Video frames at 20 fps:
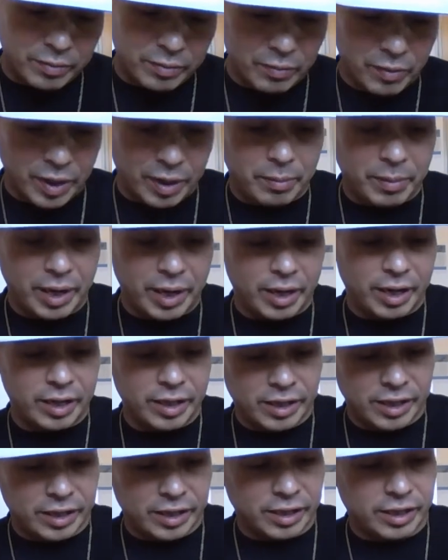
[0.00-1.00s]
one of
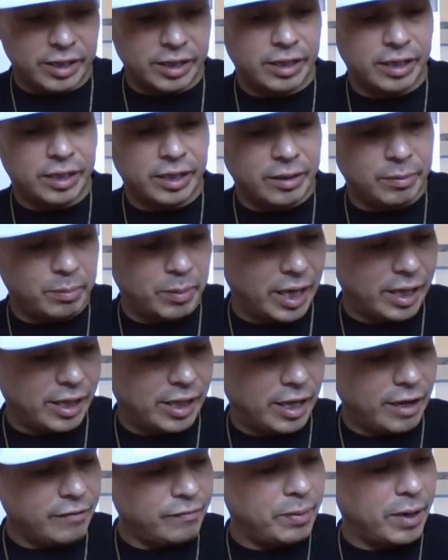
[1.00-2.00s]
my my
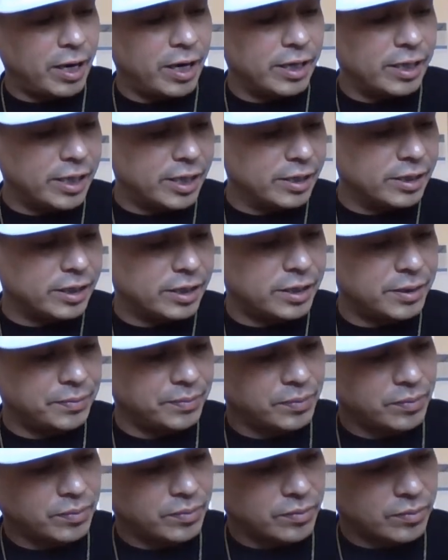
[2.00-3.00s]
life partners,
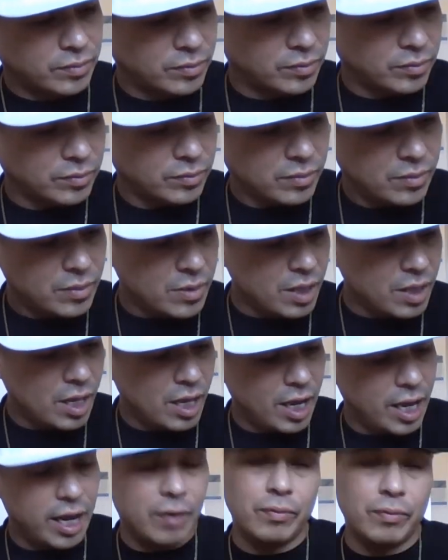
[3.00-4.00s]

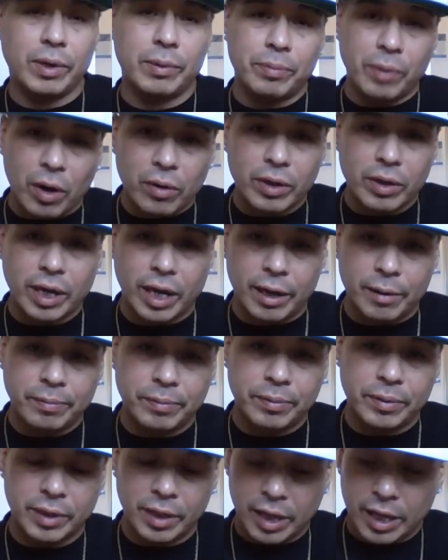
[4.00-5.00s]
and we broke
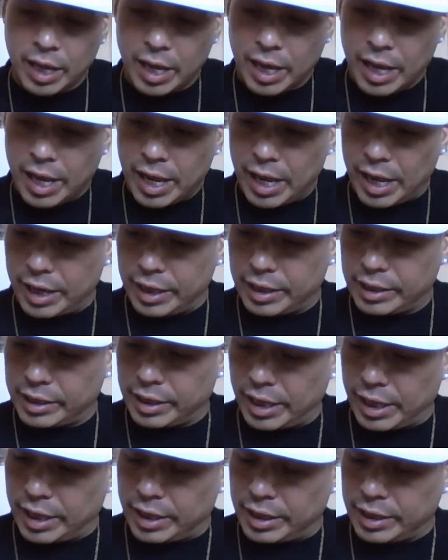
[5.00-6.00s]
up, and
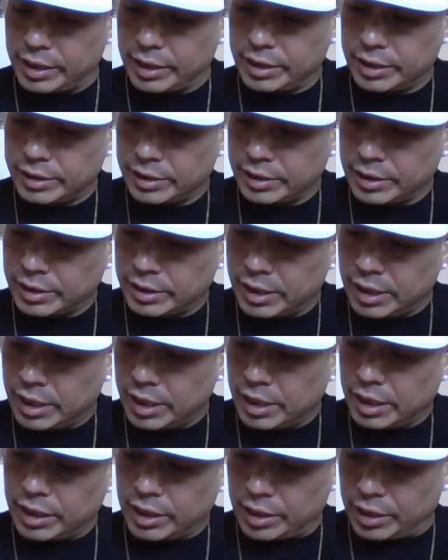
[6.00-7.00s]
uh,
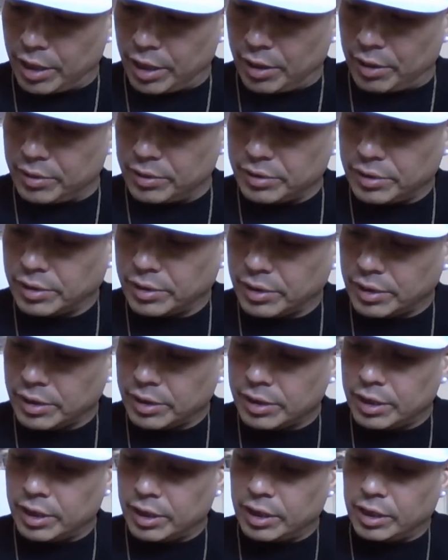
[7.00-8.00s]
you know,
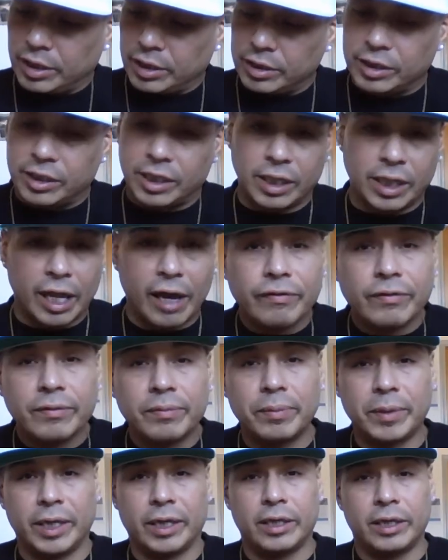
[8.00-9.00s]
she left
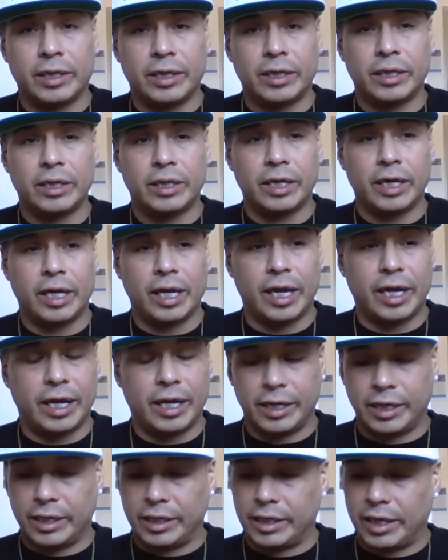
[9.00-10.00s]
me
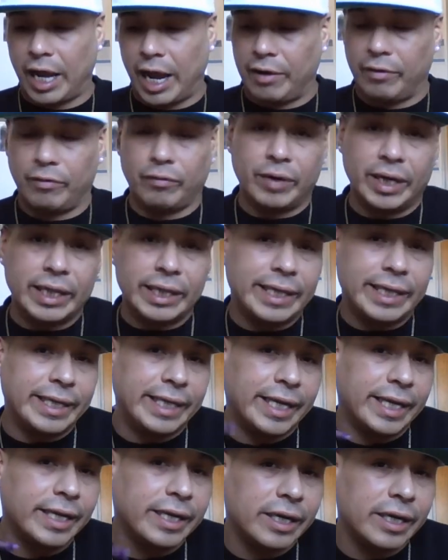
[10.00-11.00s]
and I really
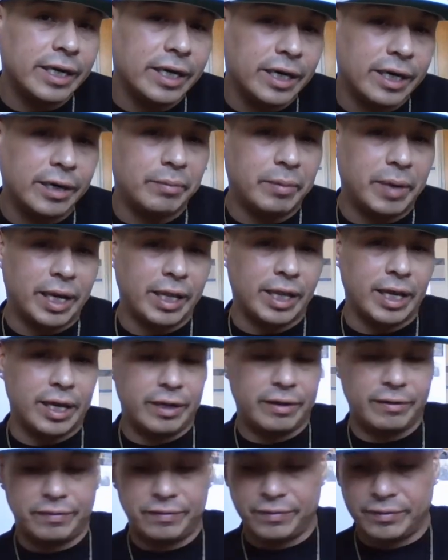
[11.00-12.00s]
needed her in my
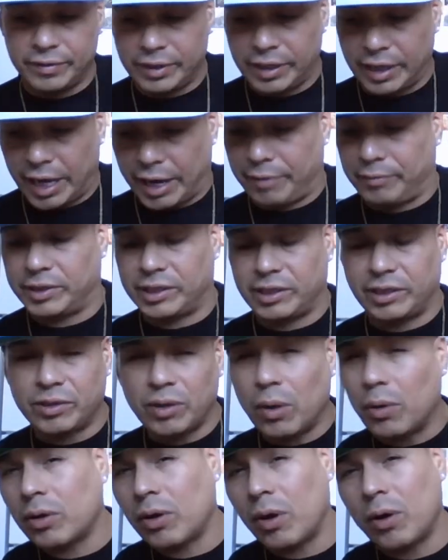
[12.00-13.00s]
life. I was
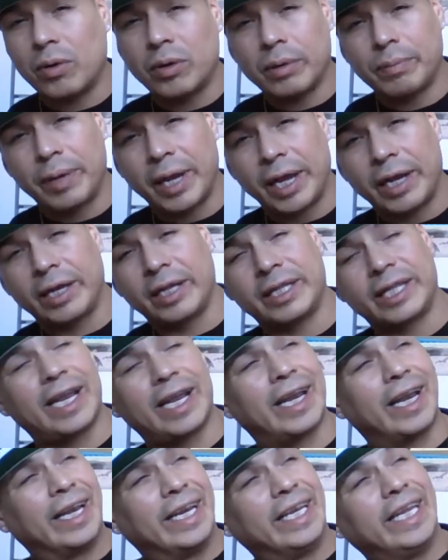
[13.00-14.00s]
so codependent that
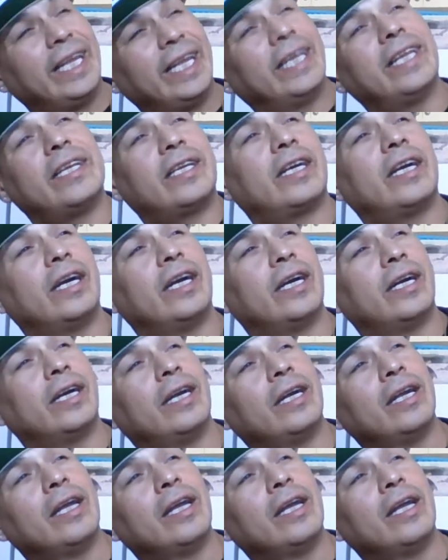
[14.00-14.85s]
I needed her,